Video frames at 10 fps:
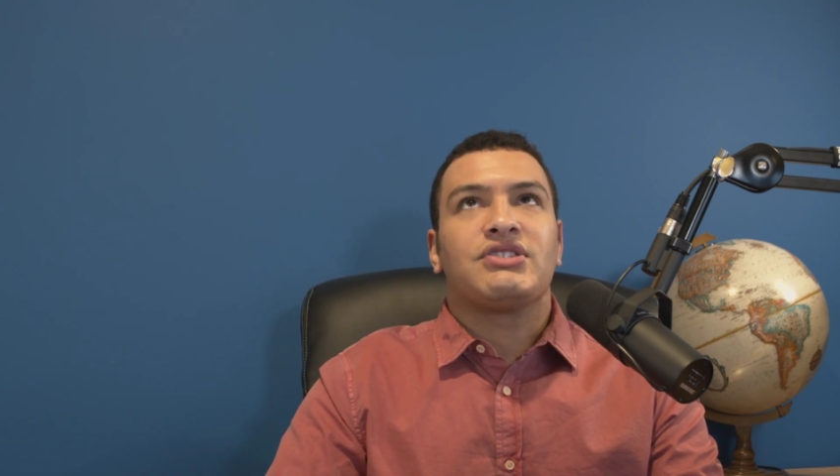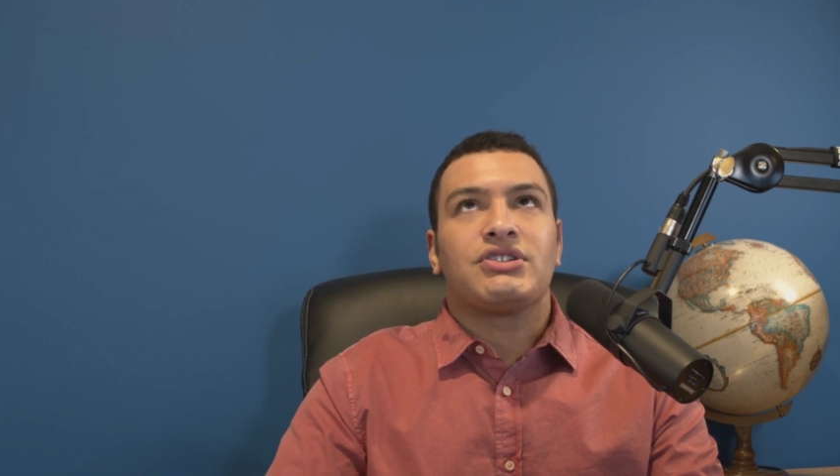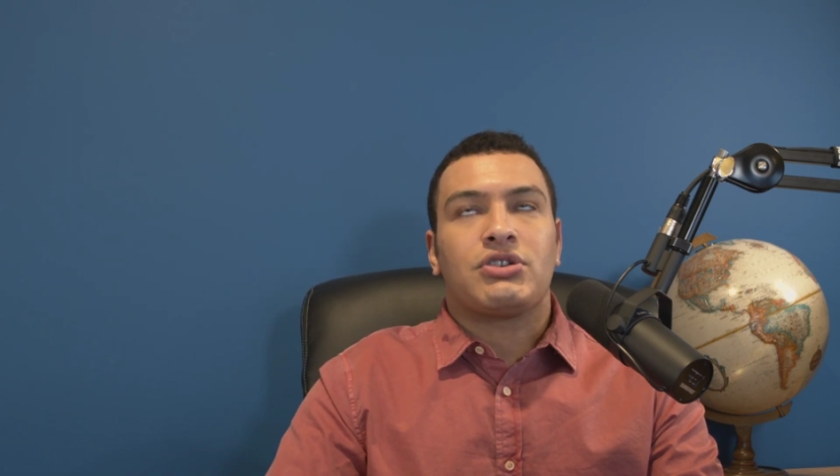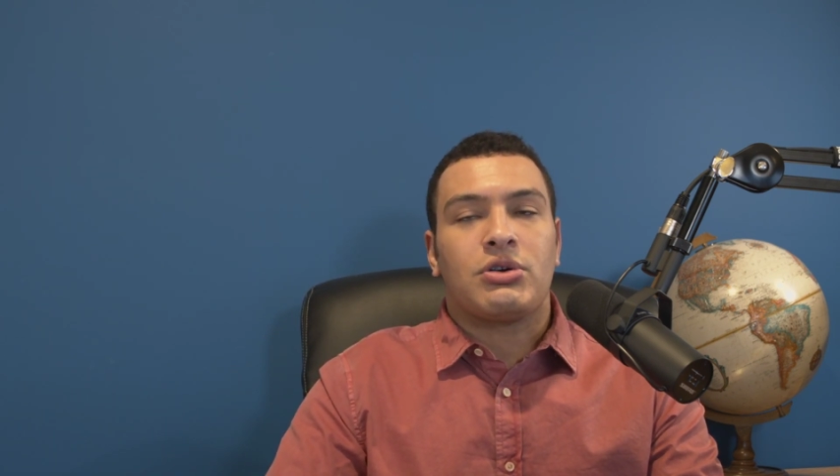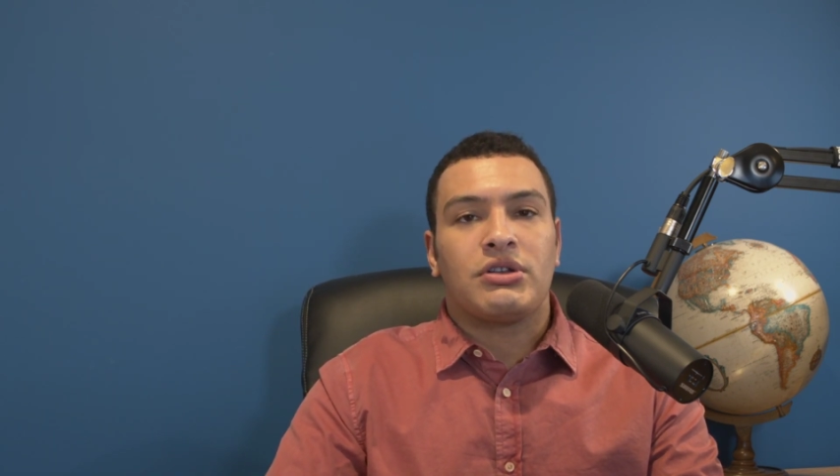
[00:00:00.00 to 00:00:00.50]
is
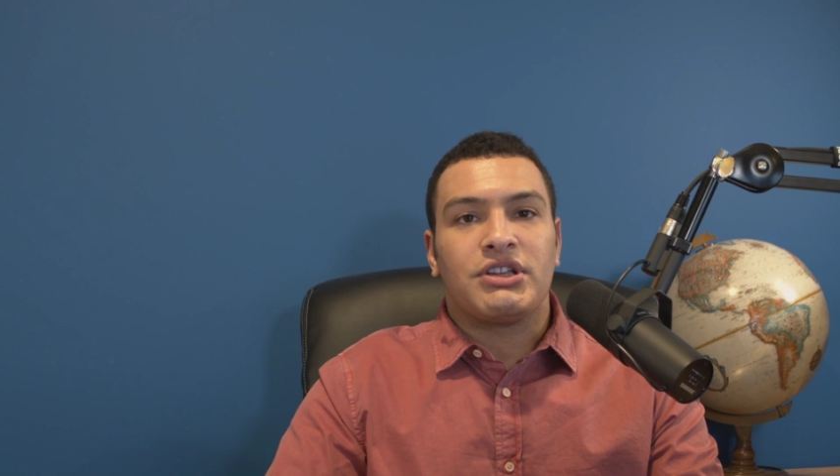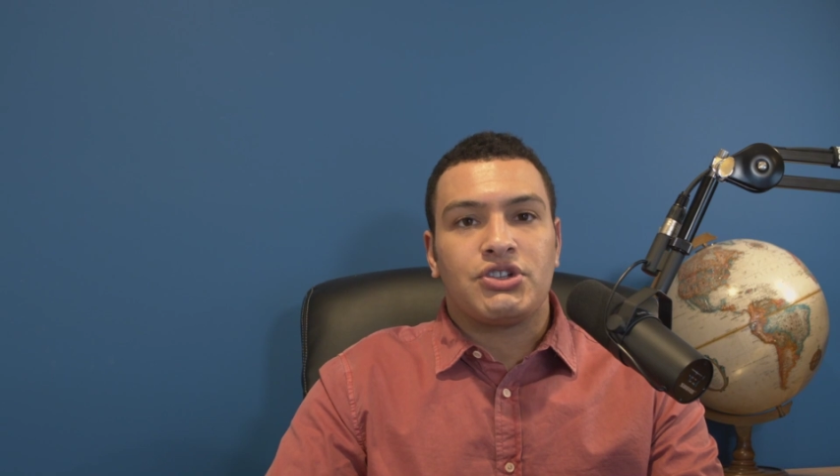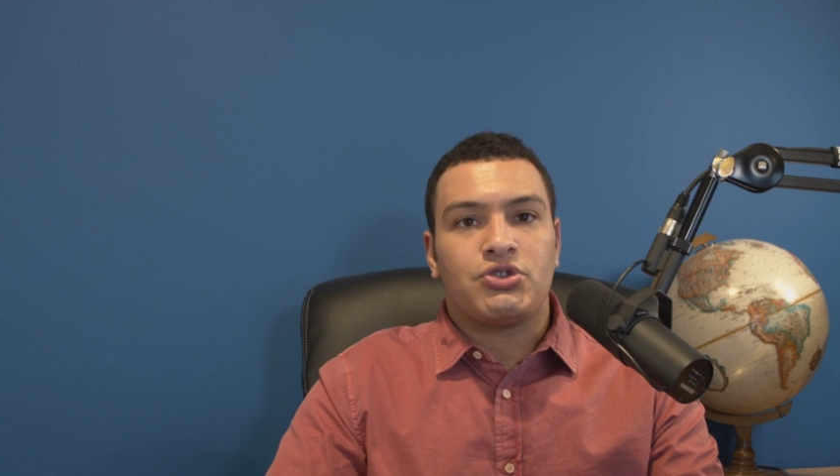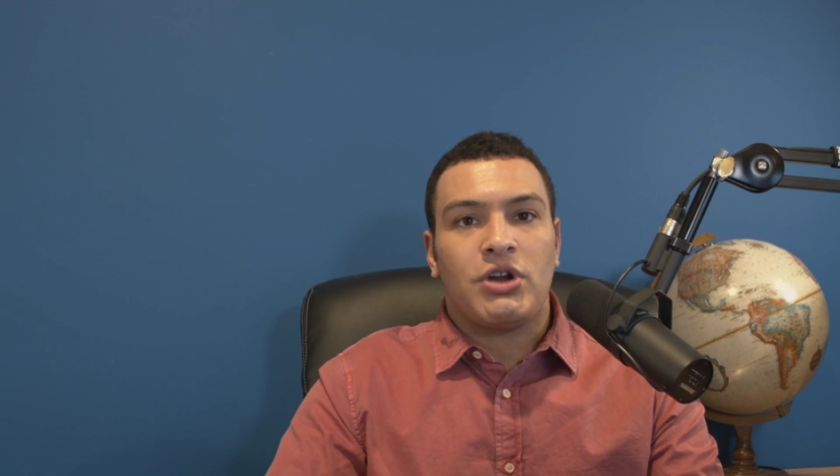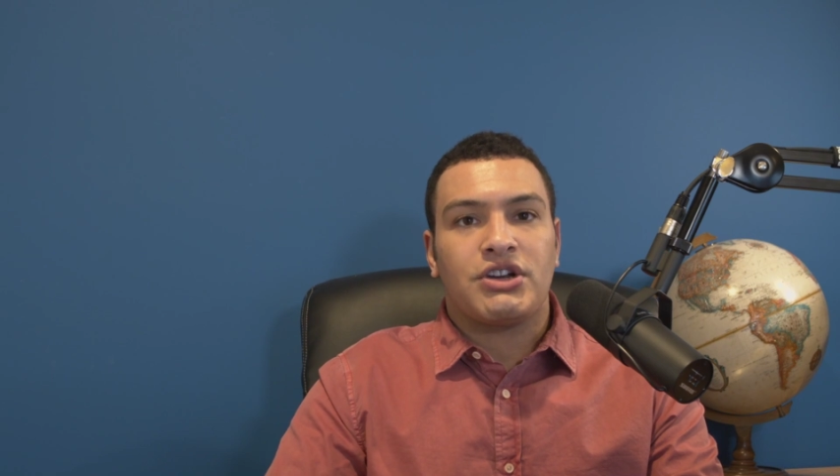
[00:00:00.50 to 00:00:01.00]
currently
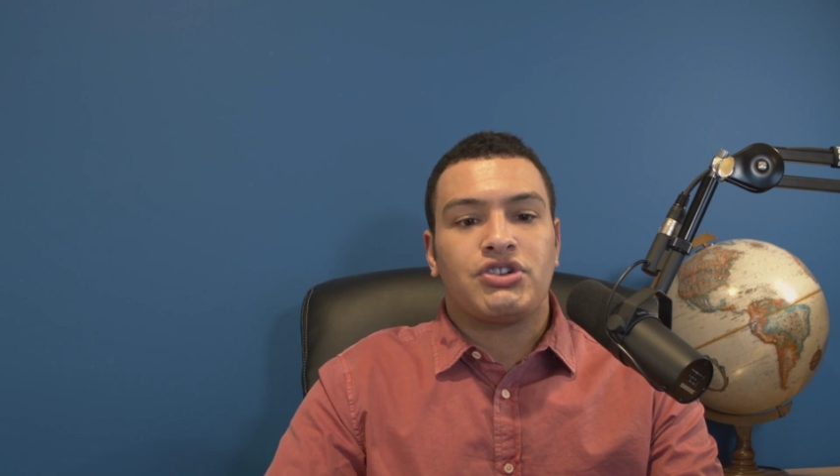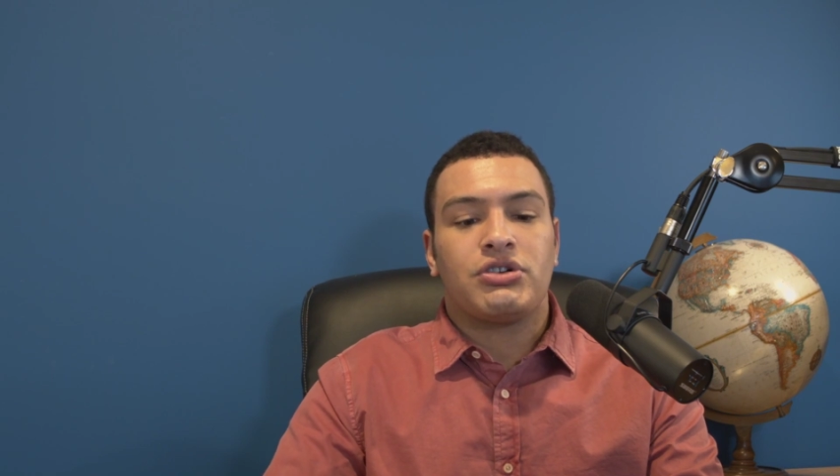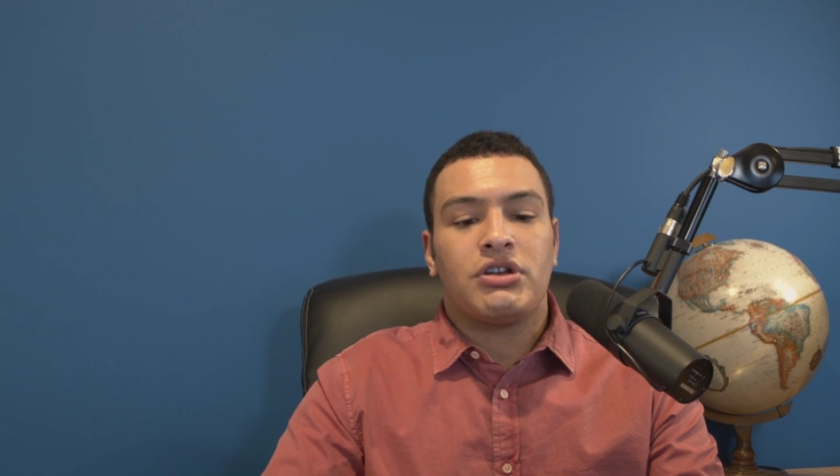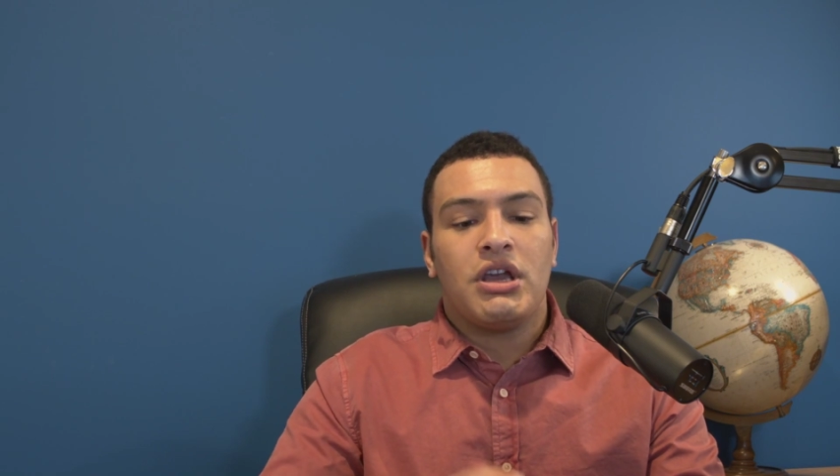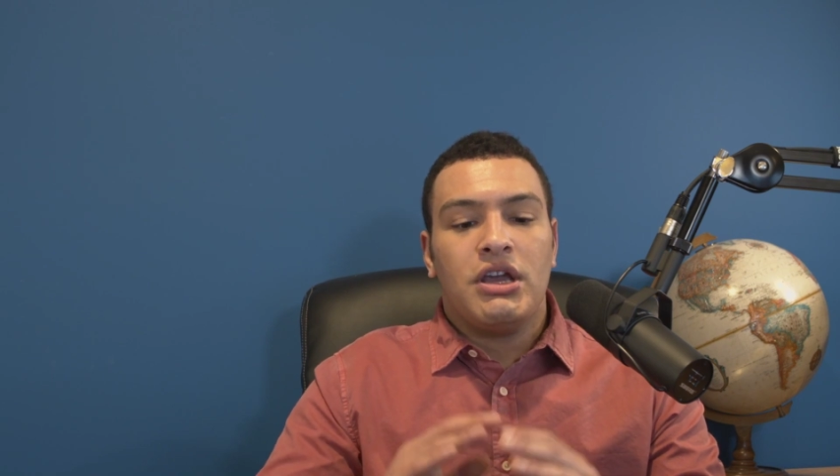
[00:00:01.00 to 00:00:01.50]
structured